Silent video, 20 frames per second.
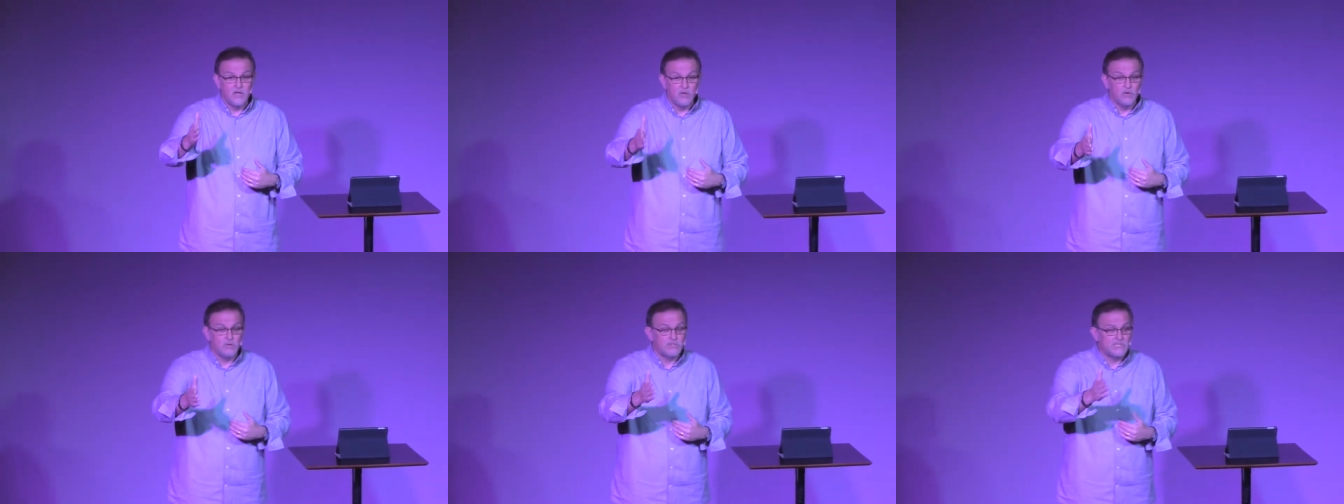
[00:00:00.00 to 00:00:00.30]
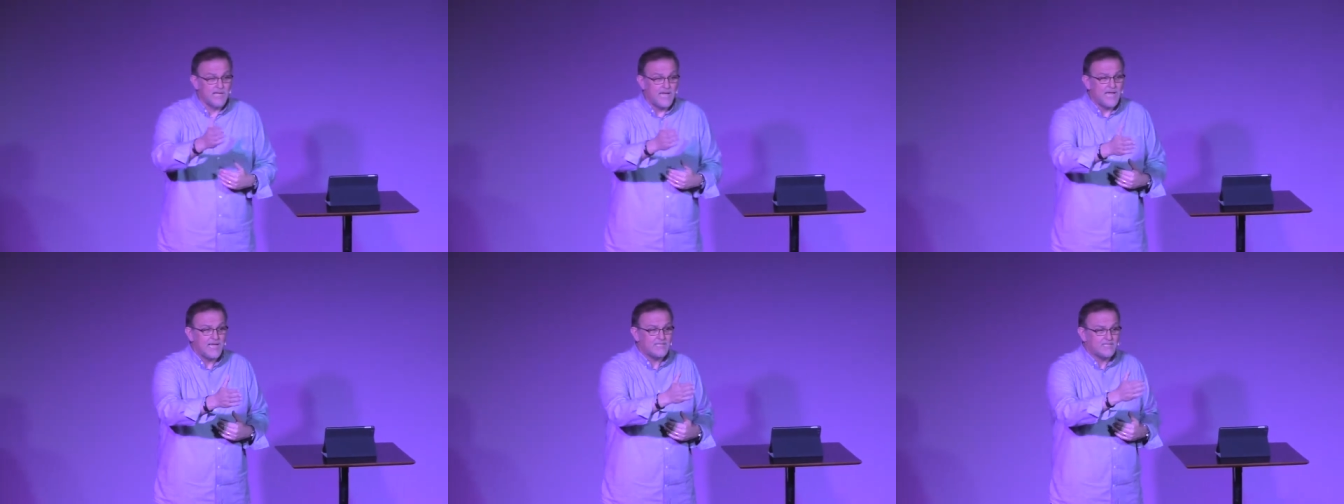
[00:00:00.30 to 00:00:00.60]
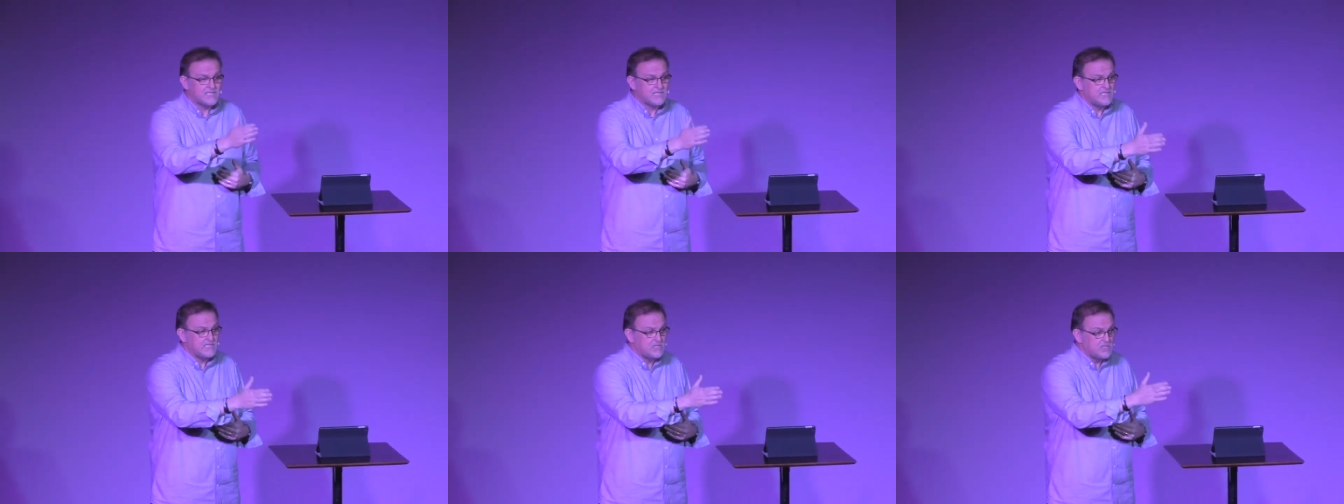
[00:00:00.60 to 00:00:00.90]
Your
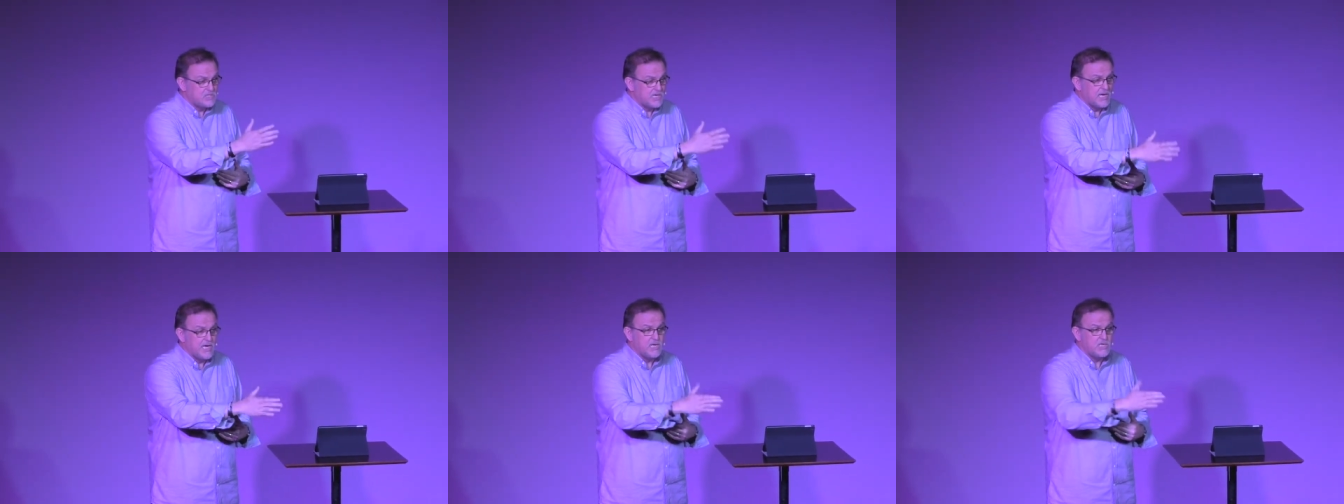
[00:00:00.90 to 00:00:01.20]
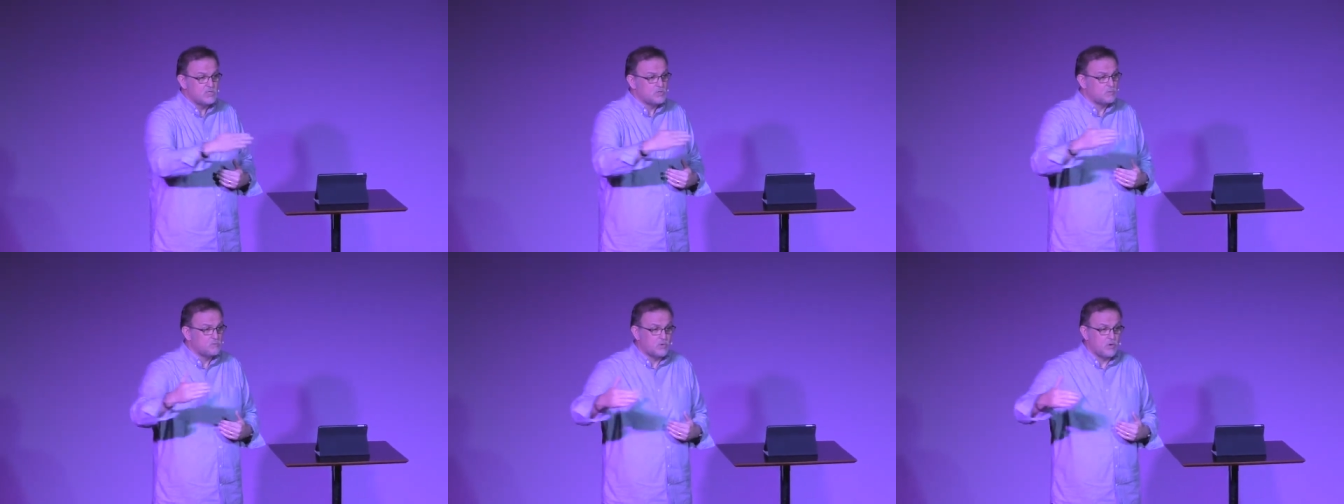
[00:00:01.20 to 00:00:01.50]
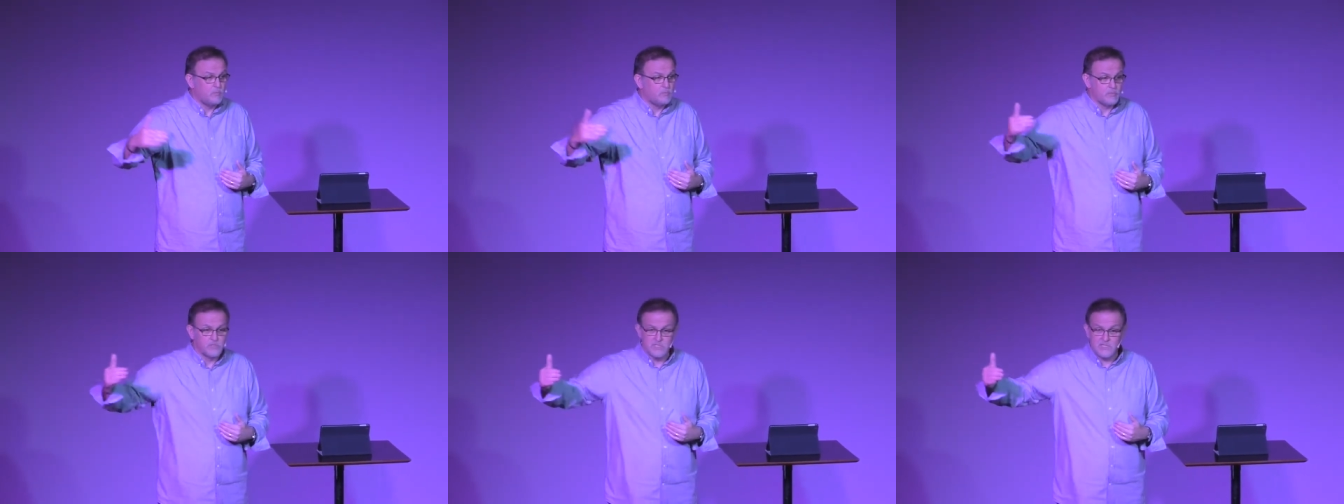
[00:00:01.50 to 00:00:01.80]
task can change, your
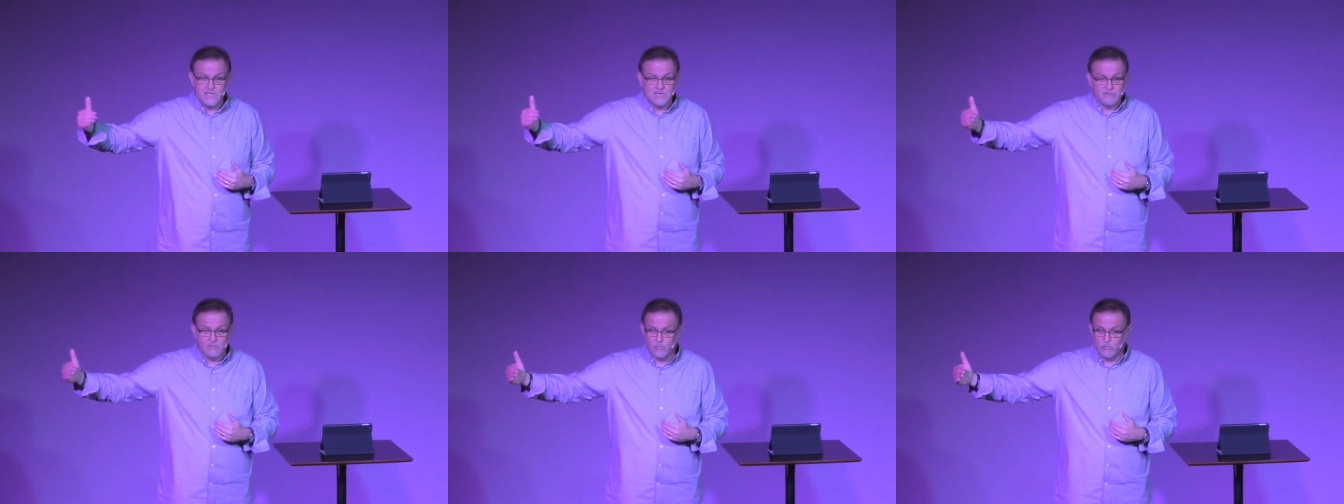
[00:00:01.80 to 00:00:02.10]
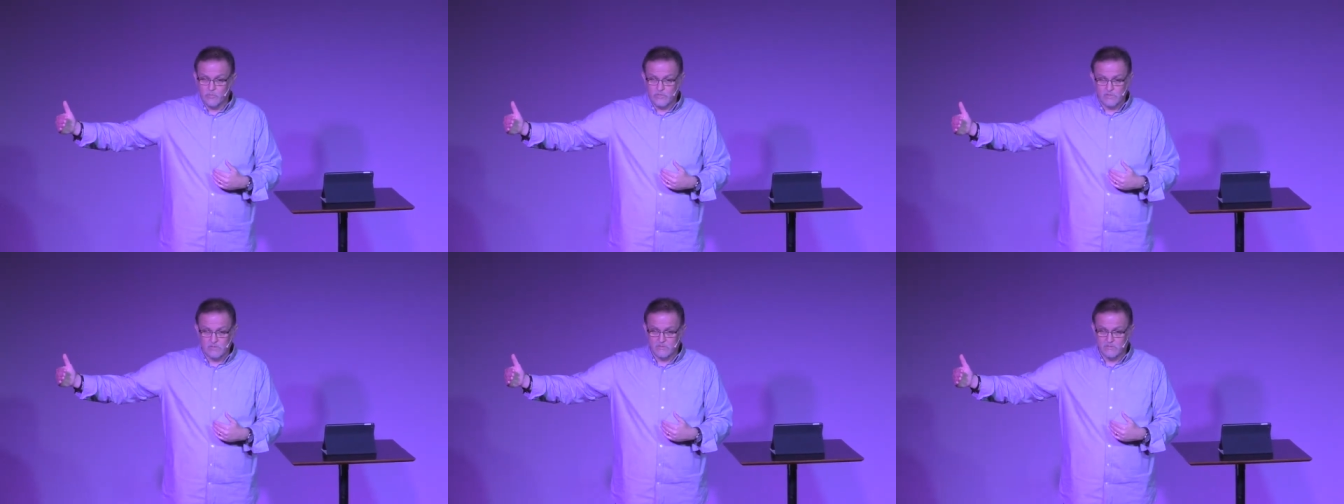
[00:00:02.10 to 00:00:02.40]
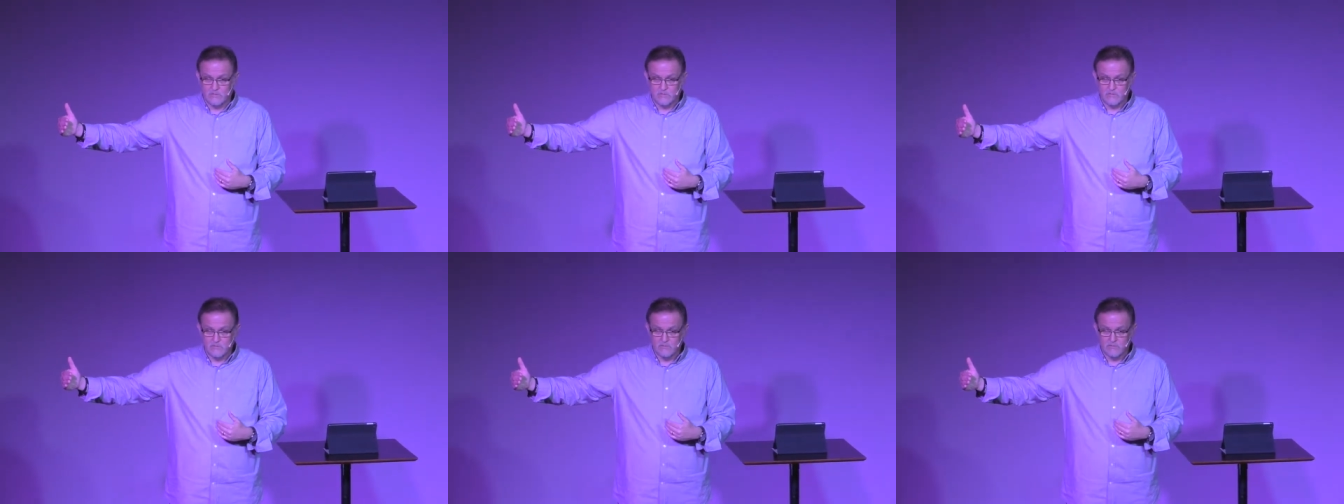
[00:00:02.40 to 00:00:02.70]
purpose never will.
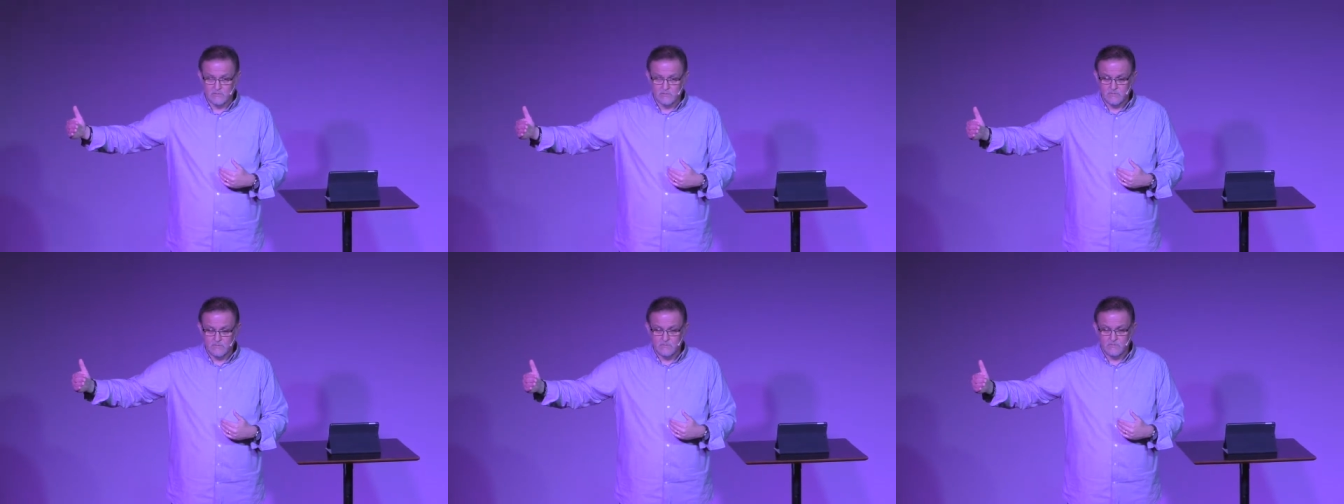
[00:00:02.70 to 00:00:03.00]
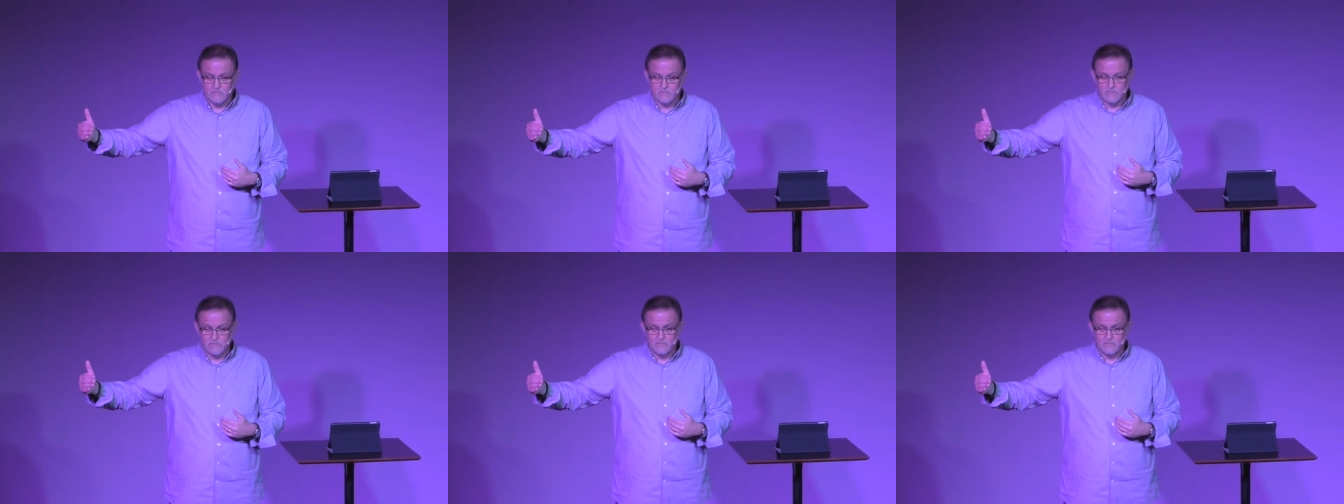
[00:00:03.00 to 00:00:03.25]
right.